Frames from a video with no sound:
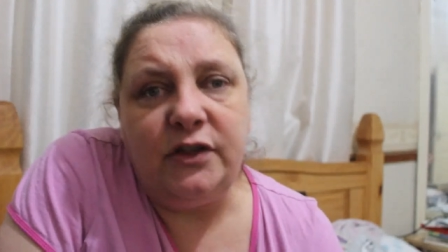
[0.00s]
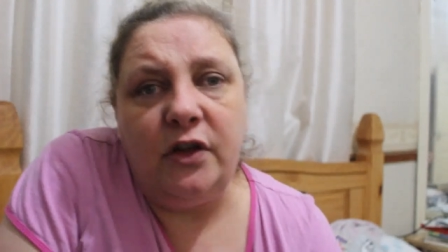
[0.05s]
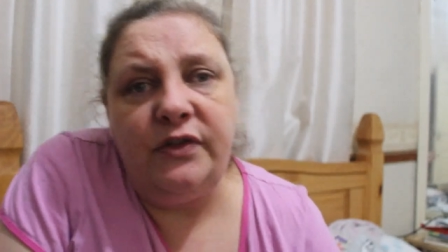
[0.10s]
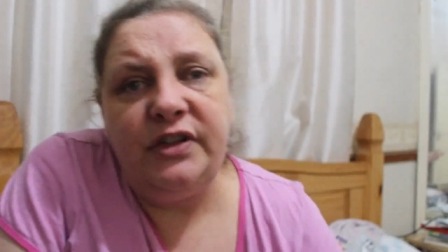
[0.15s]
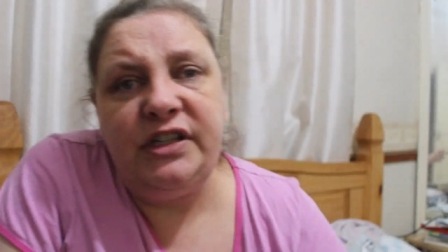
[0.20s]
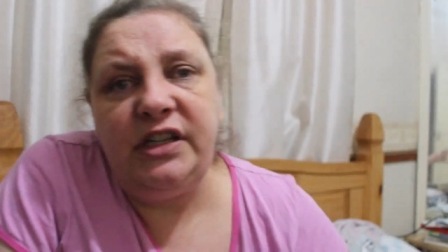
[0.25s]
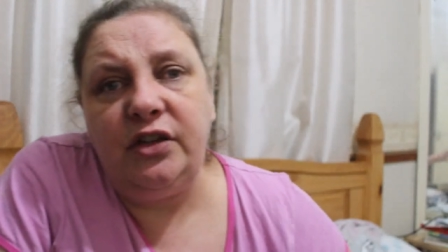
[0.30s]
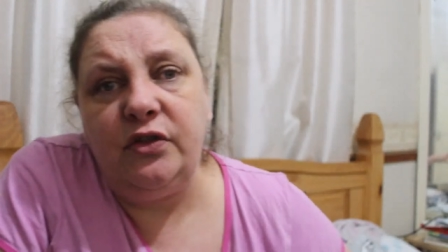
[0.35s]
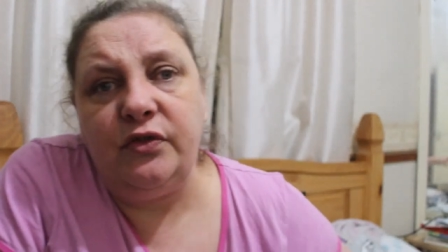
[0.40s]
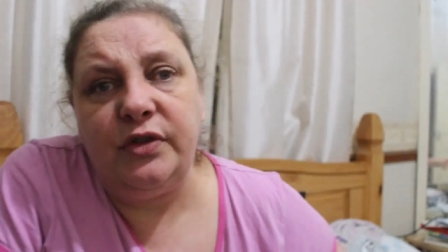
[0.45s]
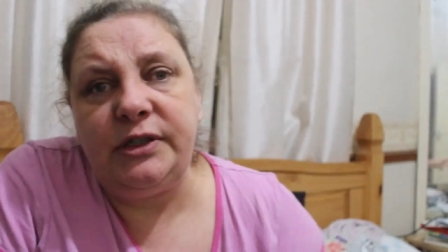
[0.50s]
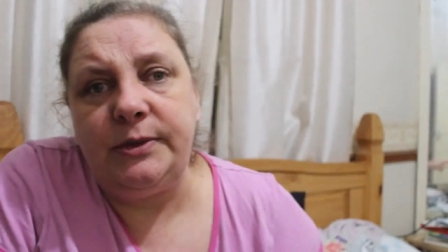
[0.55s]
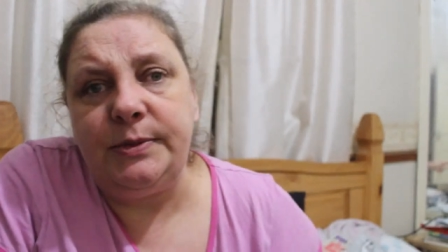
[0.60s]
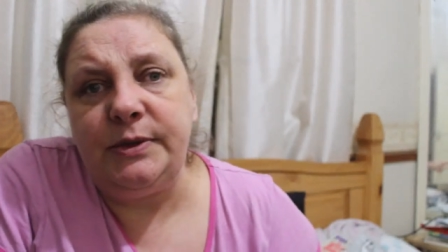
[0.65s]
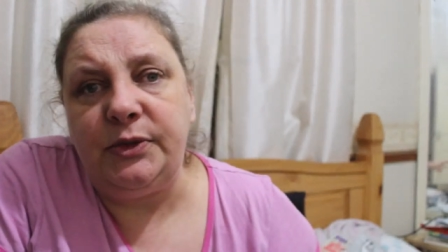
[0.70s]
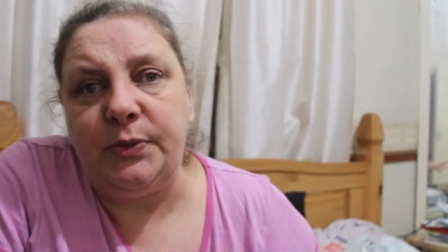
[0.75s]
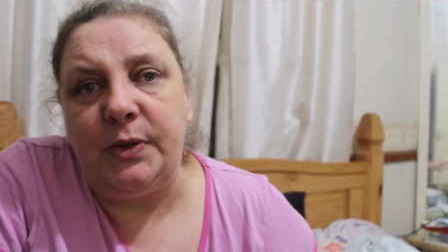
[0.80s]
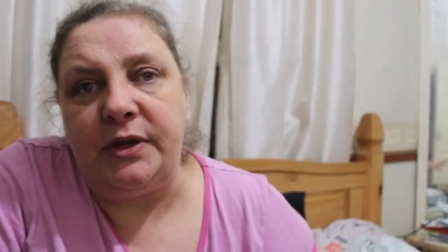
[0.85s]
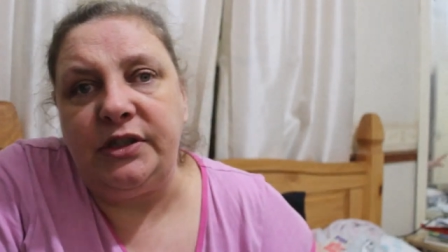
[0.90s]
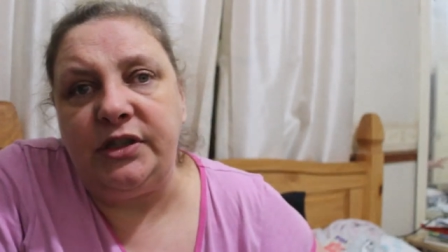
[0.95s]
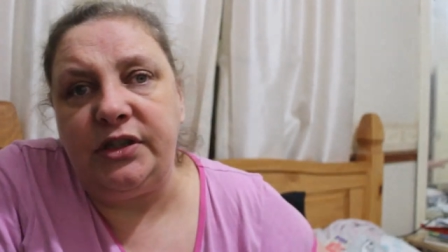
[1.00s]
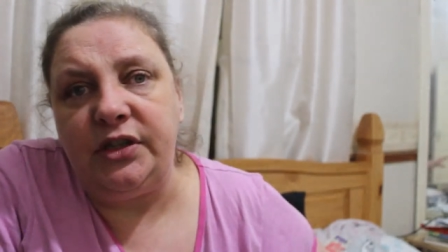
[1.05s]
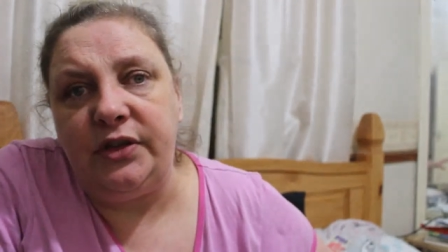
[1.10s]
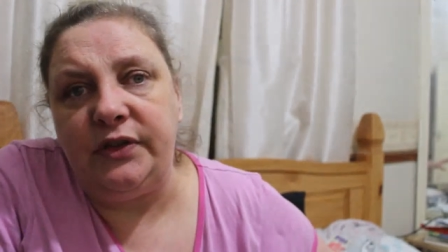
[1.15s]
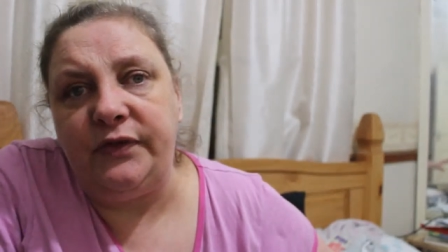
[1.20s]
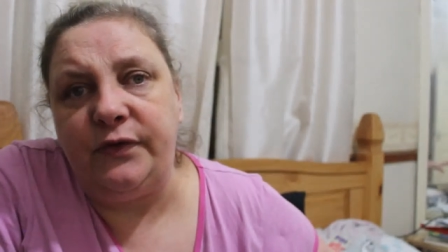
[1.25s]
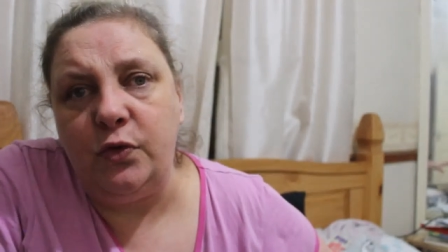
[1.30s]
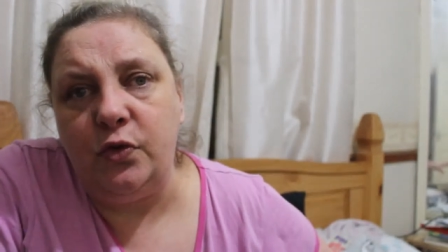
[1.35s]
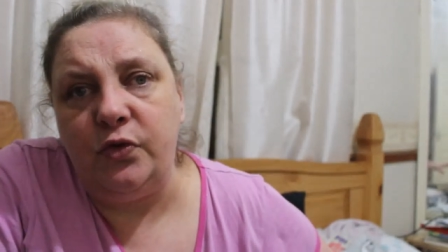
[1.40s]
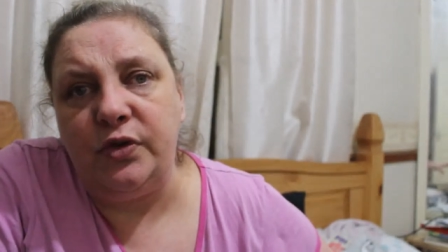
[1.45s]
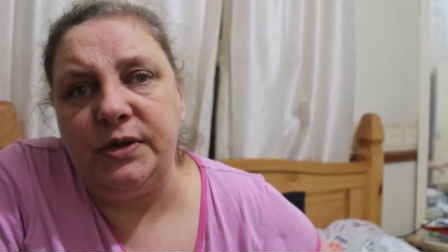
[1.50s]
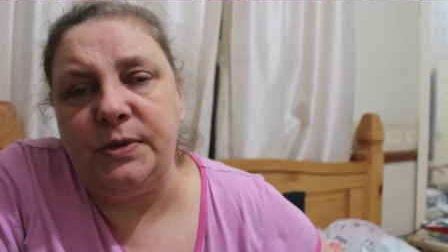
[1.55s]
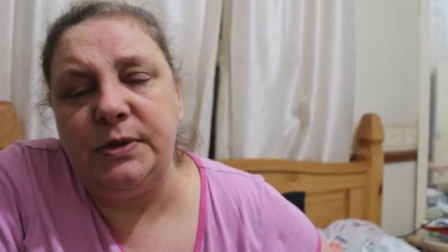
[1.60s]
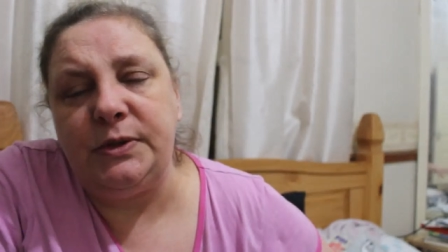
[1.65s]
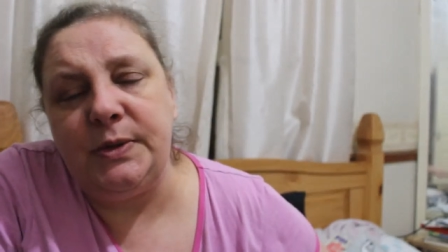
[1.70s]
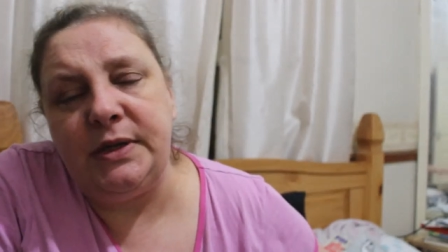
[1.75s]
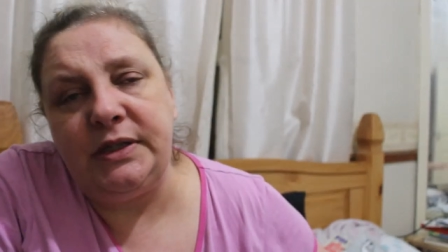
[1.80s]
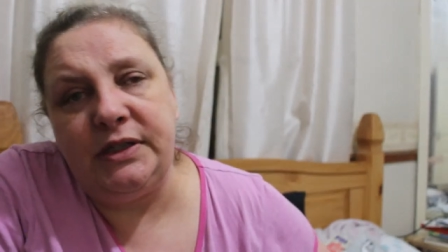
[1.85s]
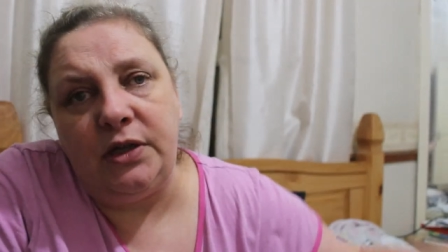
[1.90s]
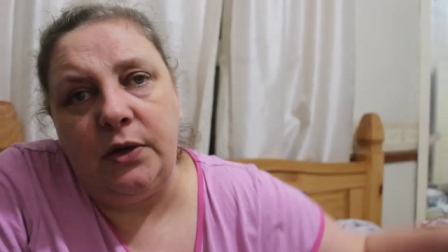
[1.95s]
Obviously the Christmas ones, the four
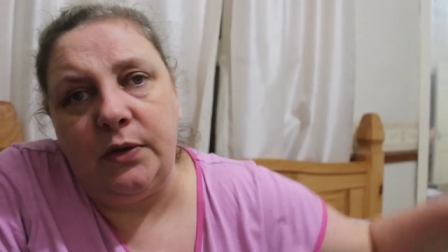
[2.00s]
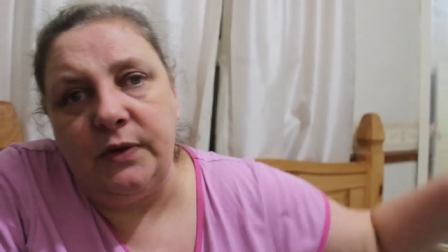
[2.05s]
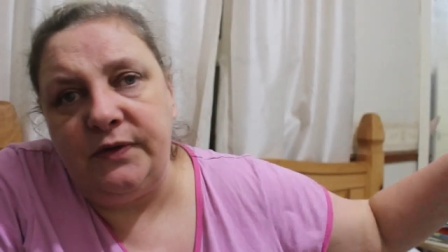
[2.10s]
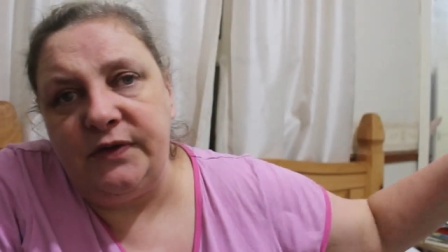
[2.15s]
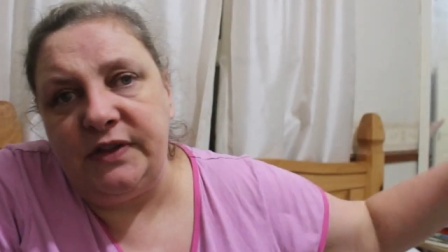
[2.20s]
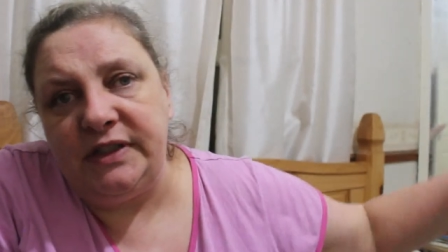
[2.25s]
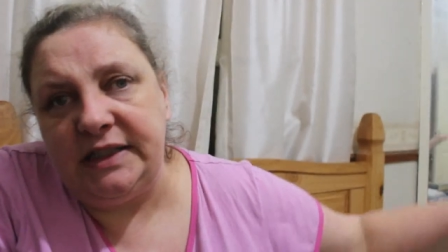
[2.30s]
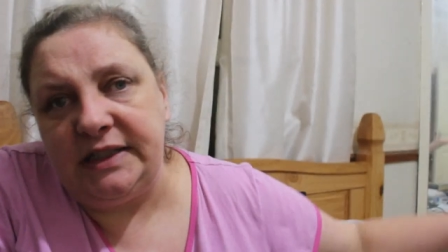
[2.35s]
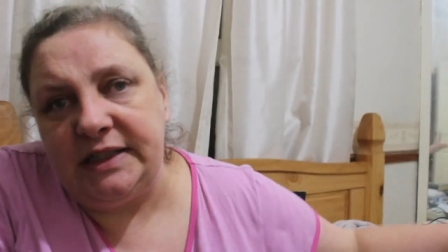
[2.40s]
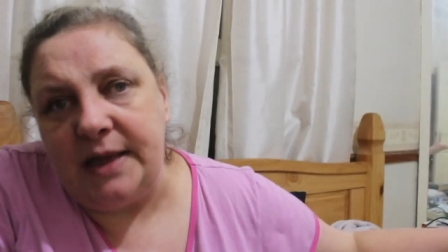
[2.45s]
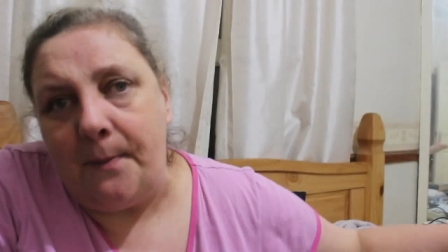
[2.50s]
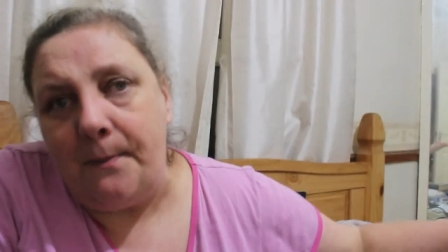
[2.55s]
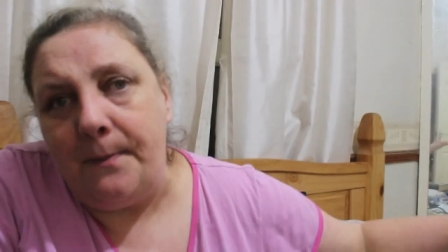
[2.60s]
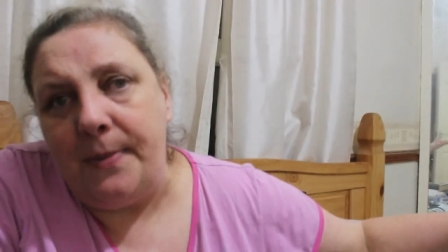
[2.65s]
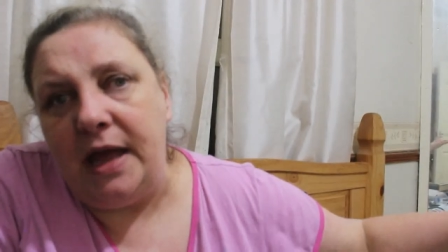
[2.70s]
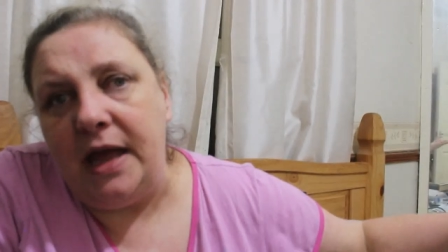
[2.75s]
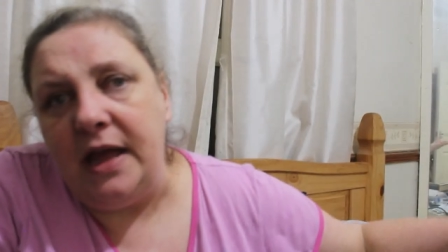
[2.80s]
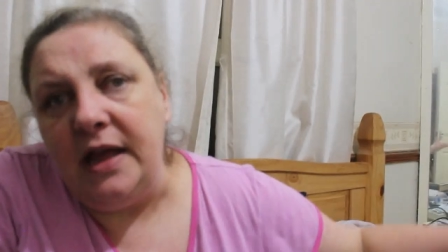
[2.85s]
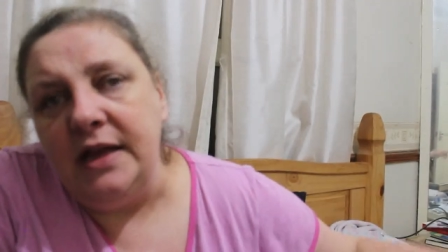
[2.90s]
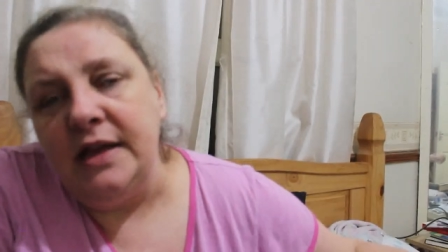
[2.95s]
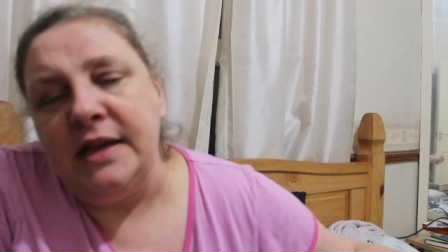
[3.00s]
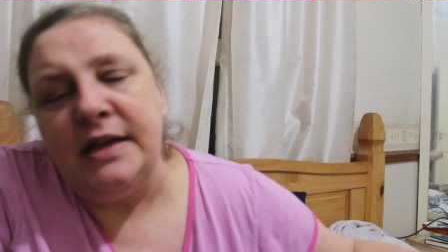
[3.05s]
Christmas ones are going for December